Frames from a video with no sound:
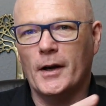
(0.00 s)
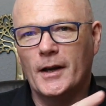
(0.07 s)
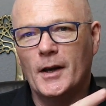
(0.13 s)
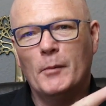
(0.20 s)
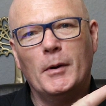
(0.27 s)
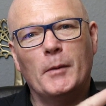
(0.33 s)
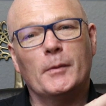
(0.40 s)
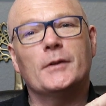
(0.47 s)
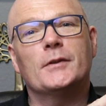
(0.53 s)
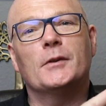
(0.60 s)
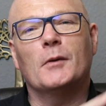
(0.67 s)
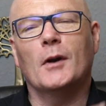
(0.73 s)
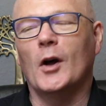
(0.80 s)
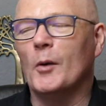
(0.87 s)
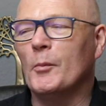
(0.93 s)
why people used to
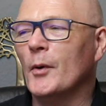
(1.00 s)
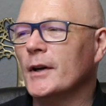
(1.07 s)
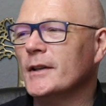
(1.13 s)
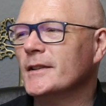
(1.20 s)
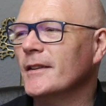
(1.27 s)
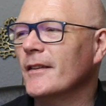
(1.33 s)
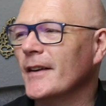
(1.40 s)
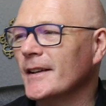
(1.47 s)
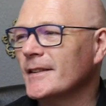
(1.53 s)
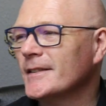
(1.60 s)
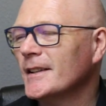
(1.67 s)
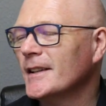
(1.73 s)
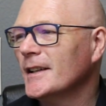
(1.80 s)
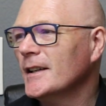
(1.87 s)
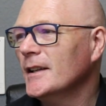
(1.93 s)
do a lot of pointing things.
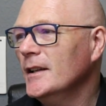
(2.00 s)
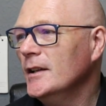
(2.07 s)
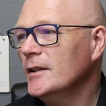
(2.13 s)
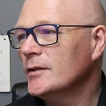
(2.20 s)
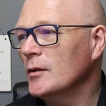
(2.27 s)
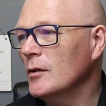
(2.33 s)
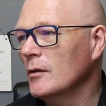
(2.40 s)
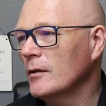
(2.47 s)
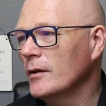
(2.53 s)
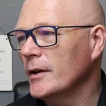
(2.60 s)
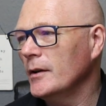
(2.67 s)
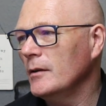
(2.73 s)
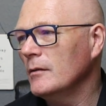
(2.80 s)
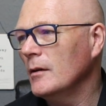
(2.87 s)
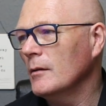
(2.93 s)
So all I'm going
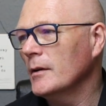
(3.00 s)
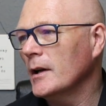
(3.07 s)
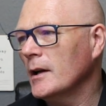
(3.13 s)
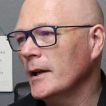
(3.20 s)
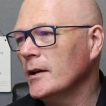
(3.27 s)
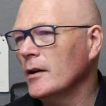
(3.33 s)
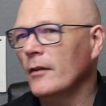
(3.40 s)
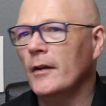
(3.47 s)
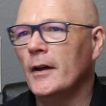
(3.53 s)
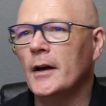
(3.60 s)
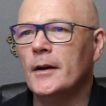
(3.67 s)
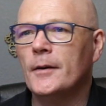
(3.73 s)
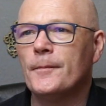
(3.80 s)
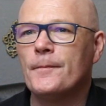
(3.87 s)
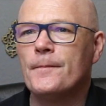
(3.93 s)
to do, I'm going to click on
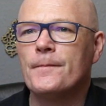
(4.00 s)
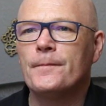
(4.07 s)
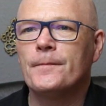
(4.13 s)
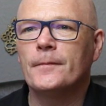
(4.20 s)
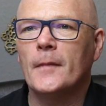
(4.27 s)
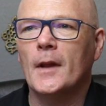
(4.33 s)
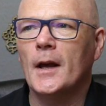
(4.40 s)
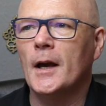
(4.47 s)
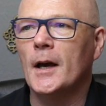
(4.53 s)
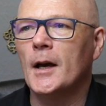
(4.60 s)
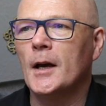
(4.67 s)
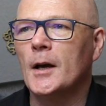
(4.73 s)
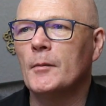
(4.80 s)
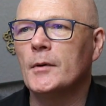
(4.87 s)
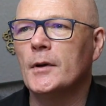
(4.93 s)
there.
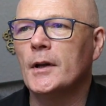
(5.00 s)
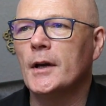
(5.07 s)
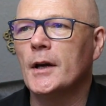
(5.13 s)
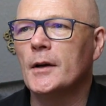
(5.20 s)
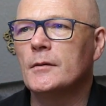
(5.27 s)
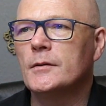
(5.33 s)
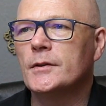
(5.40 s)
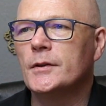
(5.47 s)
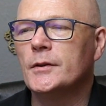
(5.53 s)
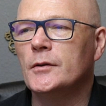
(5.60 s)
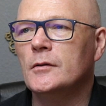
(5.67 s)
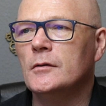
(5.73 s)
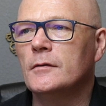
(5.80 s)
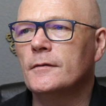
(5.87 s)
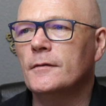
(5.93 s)
I'm going to go
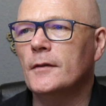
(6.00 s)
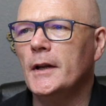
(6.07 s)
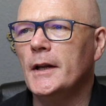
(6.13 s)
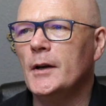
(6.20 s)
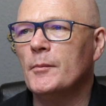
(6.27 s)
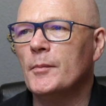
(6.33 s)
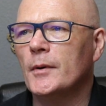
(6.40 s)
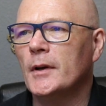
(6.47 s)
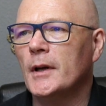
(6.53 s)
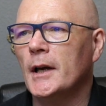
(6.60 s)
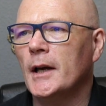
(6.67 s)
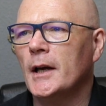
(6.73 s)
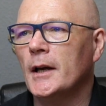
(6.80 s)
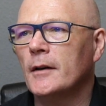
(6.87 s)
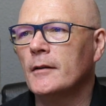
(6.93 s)
to flip
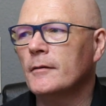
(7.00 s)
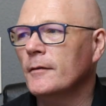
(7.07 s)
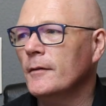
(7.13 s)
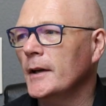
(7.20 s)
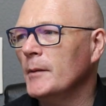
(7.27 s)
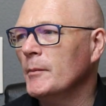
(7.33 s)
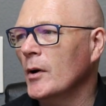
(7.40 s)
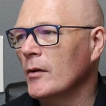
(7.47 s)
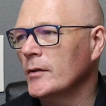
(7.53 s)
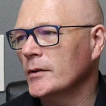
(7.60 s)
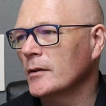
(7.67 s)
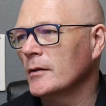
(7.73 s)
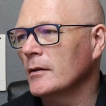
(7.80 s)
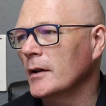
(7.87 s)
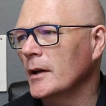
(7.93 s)
and flip
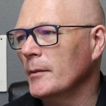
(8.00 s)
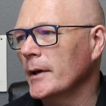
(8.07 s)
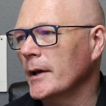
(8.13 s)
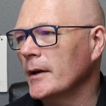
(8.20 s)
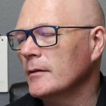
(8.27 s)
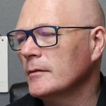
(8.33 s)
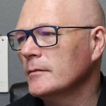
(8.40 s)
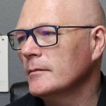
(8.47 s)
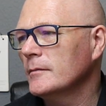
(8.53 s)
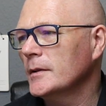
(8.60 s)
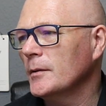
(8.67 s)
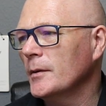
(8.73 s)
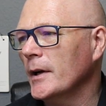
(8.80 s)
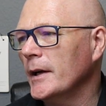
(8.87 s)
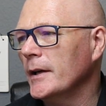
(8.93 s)
horizontal. There we go.
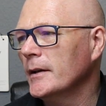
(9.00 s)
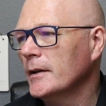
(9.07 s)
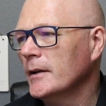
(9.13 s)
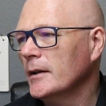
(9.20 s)
Okay.